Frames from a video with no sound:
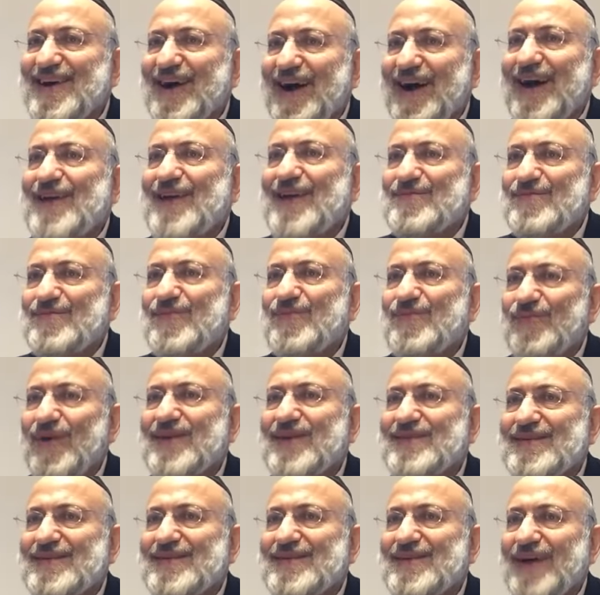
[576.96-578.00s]
I'm
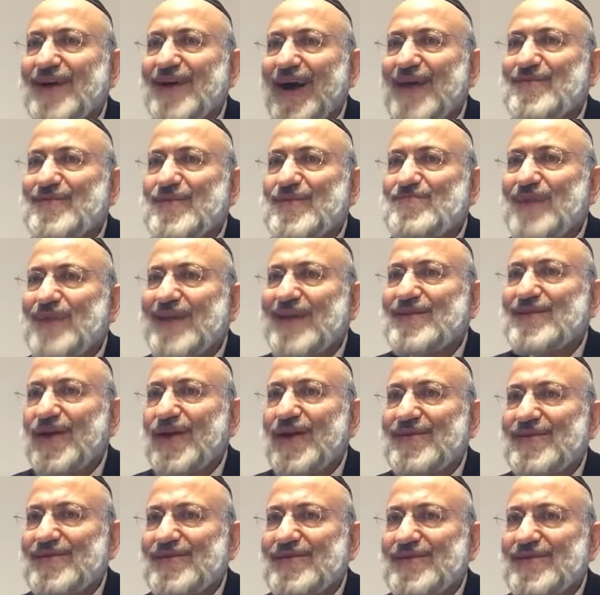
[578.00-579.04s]
a bad
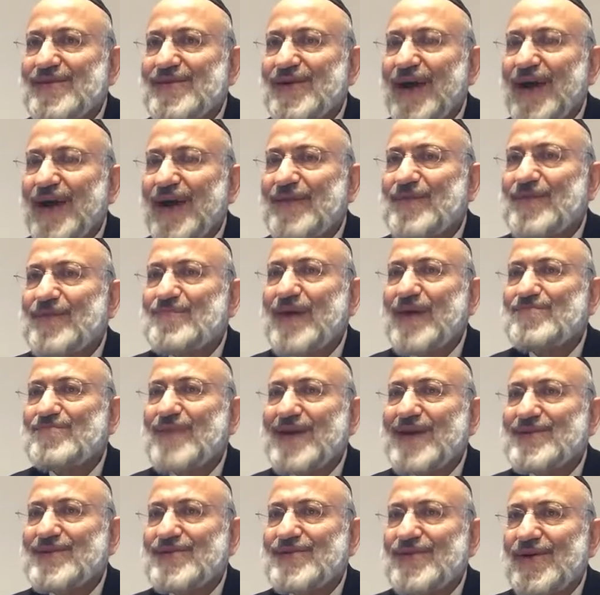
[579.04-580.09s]
luck. I'm a bad
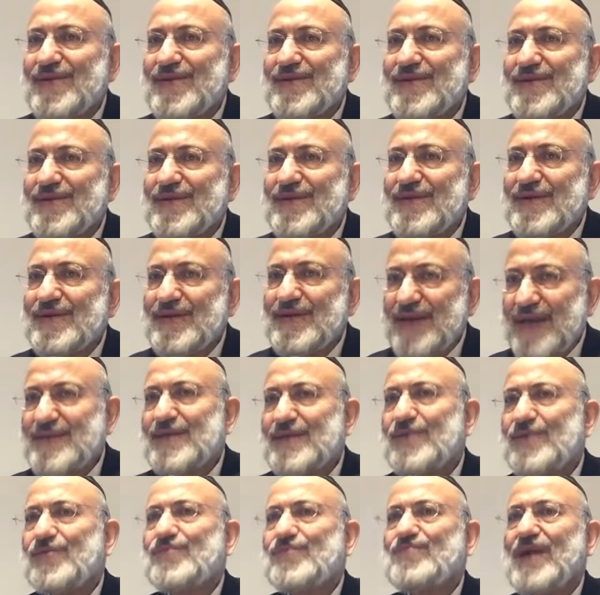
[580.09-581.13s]
Mussar. That's
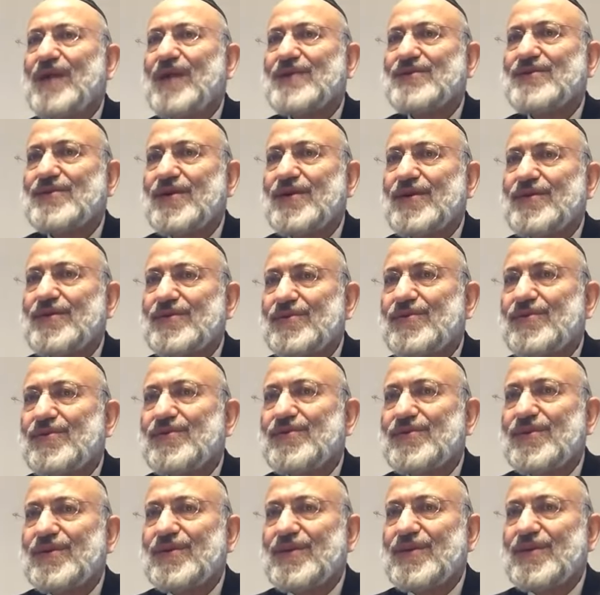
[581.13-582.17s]
a good Mussar. Look,
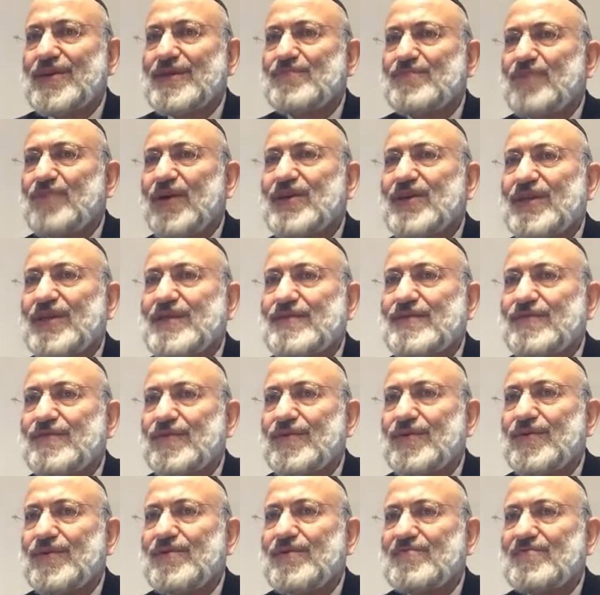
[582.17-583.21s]
his bucket is
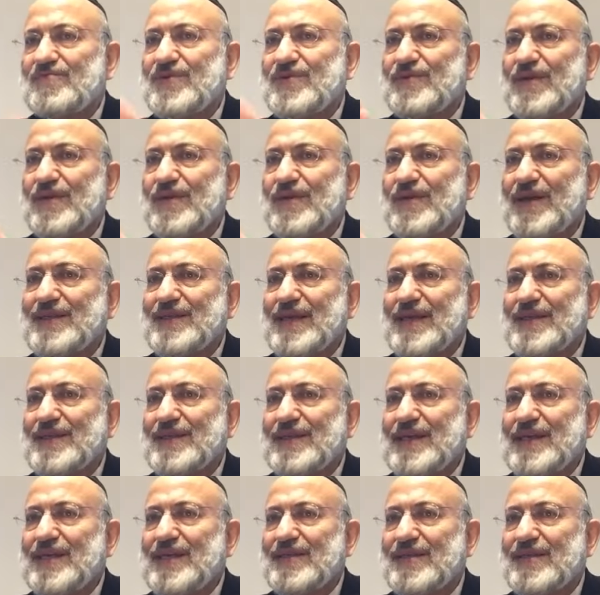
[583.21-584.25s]
full. So
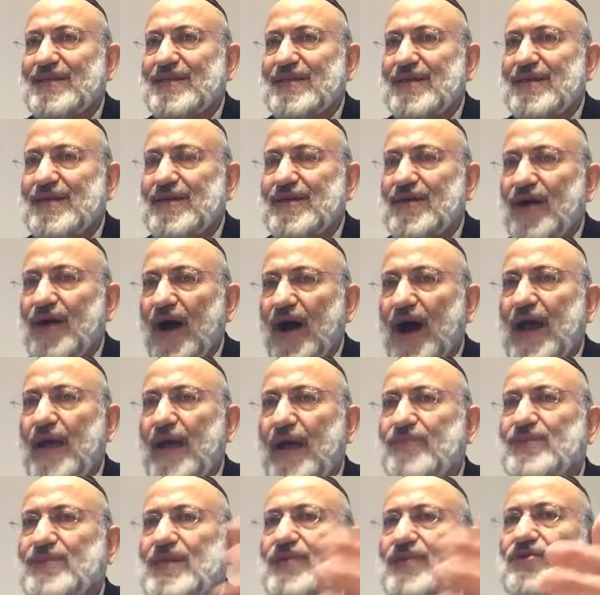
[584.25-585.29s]
it's easy. I
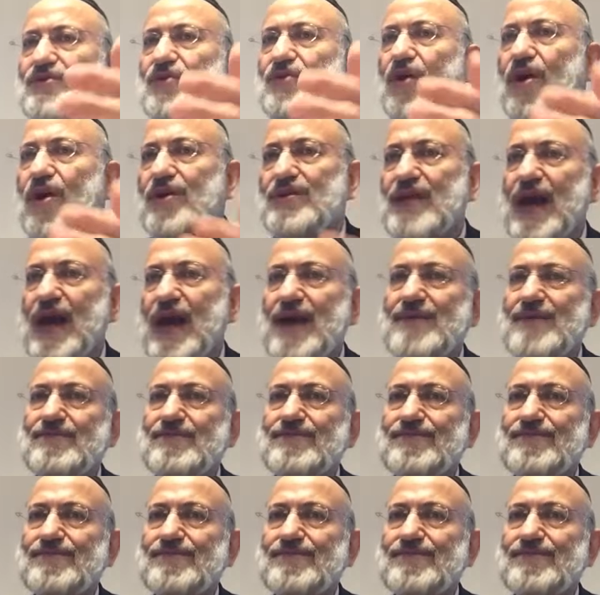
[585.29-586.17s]
have such a hard time.